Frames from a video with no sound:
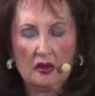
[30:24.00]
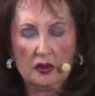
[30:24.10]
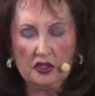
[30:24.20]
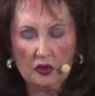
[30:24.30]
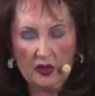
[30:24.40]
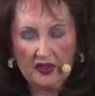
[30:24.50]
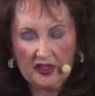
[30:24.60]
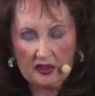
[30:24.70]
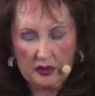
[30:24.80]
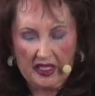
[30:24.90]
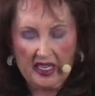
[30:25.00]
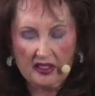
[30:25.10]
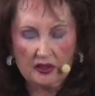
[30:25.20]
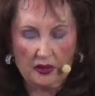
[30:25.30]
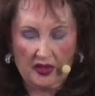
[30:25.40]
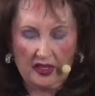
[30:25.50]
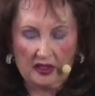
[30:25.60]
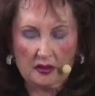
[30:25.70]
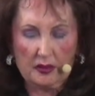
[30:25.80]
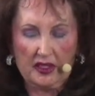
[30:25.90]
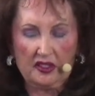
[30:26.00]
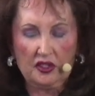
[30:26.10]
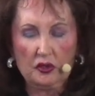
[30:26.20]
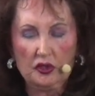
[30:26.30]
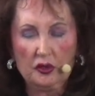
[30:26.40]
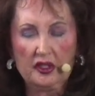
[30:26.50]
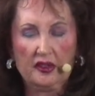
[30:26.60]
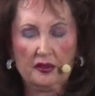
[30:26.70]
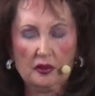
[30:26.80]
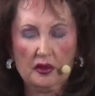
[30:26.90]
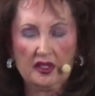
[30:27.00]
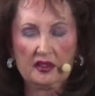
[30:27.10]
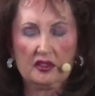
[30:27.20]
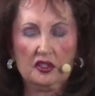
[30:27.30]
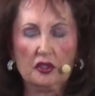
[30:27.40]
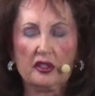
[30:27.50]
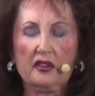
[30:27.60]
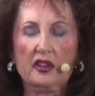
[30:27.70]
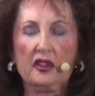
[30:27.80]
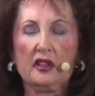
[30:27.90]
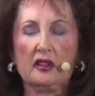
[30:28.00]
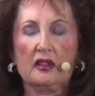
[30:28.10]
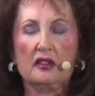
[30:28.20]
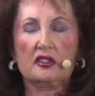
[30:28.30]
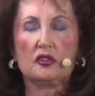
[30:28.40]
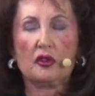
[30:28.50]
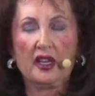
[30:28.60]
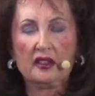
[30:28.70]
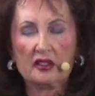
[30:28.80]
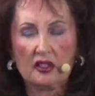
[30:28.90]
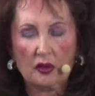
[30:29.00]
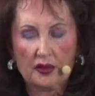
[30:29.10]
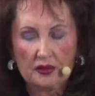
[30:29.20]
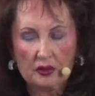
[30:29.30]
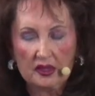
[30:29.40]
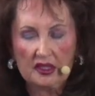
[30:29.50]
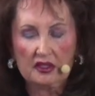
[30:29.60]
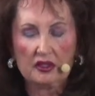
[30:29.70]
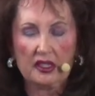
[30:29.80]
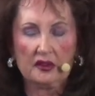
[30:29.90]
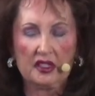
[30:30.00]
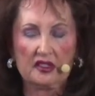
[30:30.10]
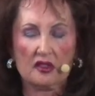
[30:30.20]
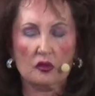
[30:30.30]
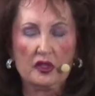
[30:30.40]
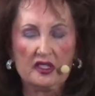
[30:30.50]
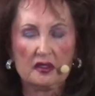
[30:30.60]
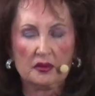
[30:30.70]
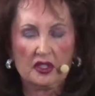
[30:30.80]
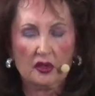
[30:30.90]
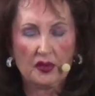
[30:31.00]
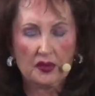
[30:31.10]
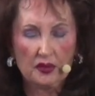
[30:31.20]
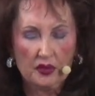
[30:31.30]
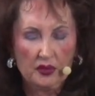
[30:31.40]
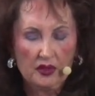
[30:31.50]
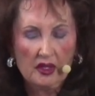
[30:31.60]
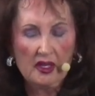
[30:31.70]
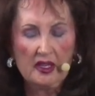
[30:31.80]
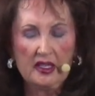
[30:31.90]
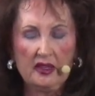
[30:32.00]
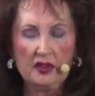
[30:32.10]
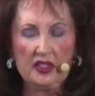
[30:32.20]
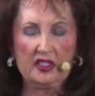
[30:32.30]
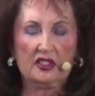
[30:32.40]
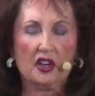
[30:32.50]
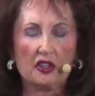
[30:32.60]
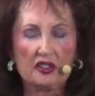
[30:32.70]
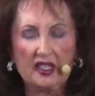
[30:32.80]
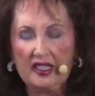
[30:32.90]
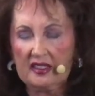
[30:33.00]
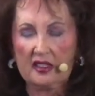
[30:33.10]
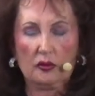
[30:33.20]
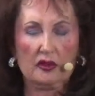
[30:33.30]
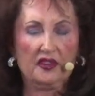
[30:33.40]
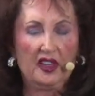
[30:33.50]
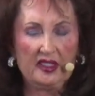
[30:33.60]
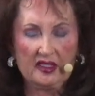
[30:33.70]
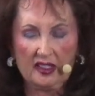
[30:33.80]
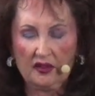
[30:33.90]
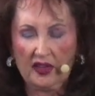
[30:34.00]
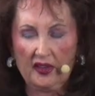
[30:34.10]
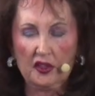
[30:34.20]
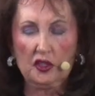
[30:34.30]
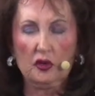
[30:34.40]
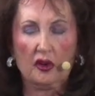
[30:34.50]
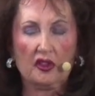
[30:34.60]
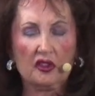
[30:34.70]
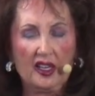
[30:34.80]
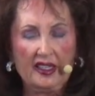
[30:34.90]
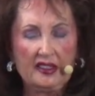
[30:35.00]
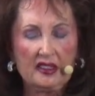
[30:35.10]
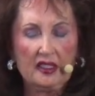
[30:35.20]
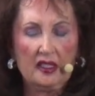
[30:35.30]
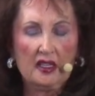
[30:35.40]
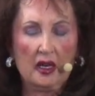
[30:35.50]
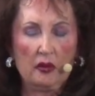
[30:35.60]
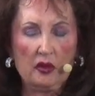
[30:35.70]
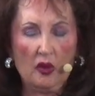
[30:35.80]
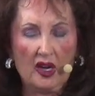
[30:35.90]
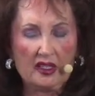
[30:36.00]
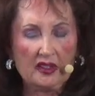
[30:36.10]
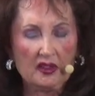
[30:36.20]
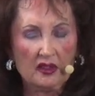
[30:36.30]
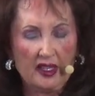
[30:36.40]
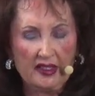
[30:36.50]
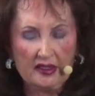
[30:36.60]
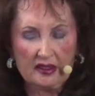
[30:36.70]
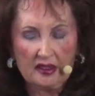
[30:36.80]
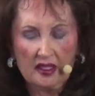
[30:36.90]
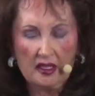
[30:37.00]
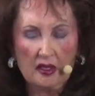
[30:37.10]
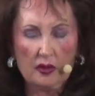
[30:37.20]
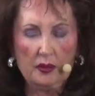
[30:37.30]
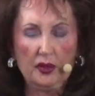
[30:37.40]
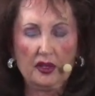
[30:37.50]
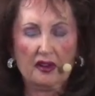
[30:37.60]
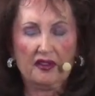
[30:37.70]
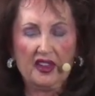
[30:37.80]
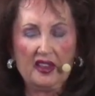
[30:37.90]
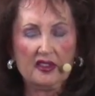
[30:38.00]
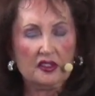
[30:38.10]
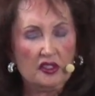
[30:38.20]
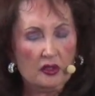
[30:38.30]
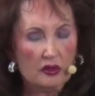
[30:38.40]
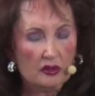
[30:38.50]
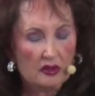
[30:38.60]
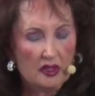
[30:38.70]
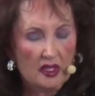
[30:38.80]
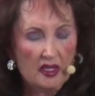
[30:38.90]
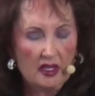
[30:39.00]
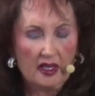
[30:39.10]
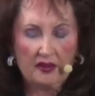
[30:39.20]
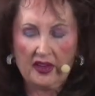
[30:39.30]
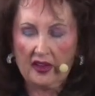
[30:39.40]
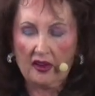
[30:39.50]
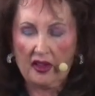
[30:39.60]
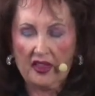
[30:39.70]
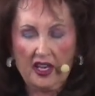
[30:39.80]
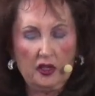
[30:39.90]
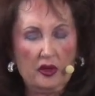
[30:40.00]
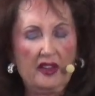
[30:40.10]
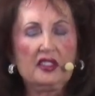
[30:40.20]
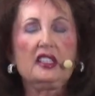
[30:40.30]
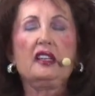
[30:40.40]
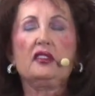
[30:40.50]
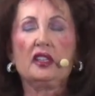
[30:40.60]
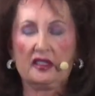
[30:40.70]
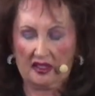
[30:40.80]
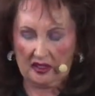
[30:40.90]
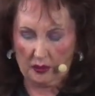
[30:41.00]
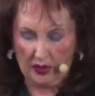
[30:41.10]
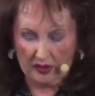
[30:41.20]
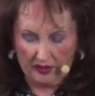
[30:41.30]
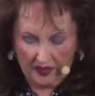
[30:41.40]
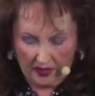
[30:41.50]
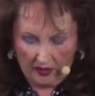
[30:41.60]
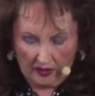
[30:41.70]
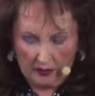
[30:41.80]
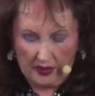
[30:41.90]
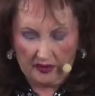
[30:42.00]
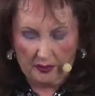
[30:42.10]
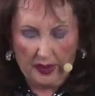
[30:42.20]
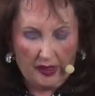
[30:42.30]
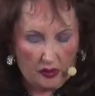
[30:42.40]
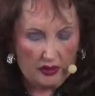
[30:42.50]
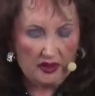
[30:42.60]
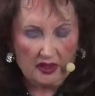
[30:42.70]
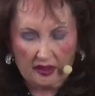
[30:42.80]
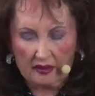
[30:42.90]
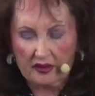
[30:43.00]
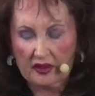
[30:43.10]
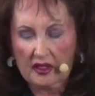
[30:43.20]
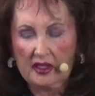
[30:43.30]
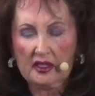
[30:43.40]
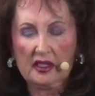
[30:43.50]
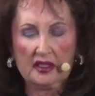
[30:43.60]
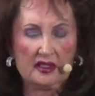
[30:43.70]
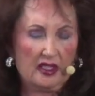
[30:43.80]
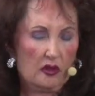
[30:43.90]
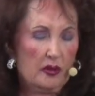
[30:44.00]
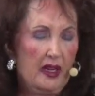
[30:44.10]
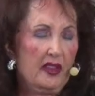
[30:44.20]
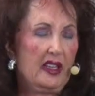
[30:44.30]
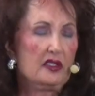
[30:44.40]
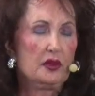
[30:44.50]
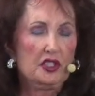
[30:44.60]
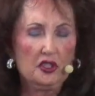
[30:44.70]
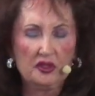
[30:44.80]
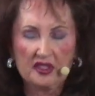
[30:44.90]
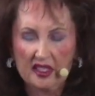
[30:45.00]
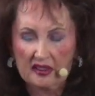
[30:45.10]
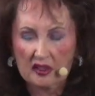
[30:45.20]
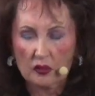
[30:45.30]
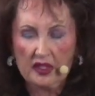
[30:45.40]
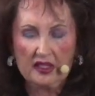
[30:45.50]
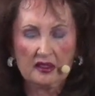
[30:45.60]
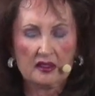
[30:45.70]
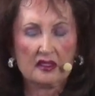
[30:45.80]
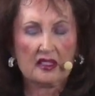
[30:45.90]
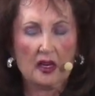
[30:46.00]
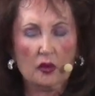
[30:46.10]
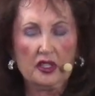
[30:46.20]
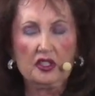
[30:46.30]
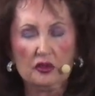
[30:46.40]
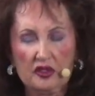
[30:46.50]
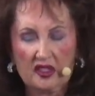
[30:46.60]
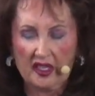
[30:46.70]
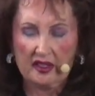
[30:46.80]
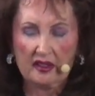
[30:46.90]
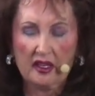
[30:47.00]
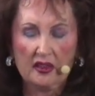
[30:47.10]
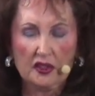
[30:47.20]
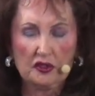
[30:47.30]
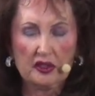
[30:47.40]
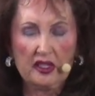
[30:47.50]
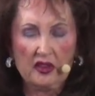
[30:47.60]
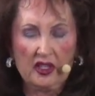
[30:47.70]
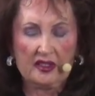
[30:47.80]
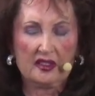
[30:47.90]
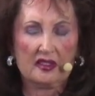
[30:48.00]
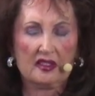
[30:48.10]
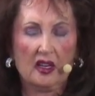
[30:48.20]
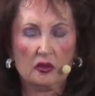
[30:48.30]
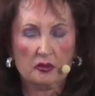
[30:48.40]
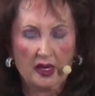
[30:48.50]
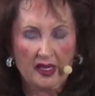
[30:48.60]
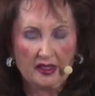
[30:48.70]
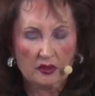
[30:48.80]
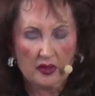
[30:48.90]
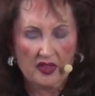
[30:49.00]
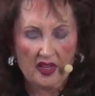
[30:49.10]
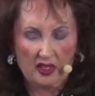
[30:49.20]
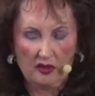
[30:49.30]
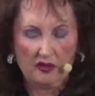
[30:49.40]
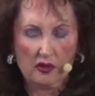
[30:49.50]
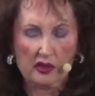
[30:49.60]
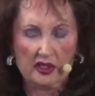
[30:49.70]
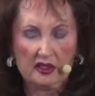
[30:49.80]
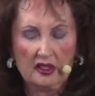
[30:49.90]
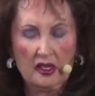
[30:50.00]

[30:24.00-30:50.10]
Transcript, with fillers: when you're with us, we can do things, but it's you doing it through us. You're giving the strength to go through it. You're giving us the wisdom to go through. Even these dark days that we're facing, Father, you are the light, and we walk in the light. We put our faith in you. And Father, I thank you haven't given us a spirit of fear, but of power and love and a sound mind. That's what you said, so we can say what you said, that you're giving us a sound mind, and we thank you for it.